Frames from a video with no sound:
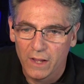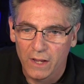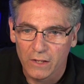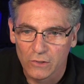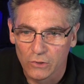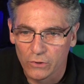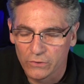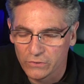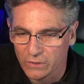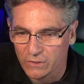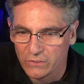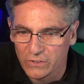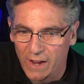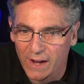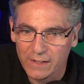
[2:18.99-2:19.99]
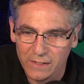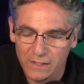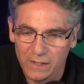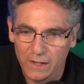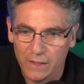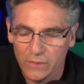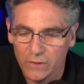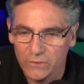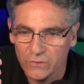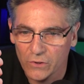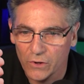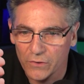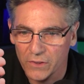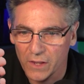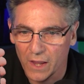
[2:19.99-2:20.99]
It looks exactly like this
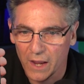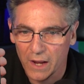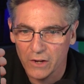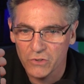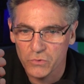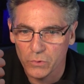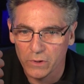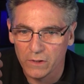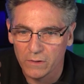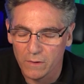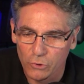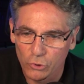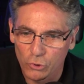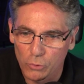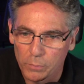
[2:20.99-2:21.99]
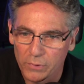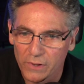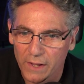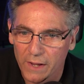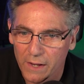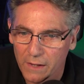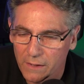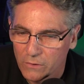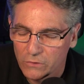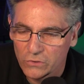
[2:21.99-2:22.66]
on the Android Google Play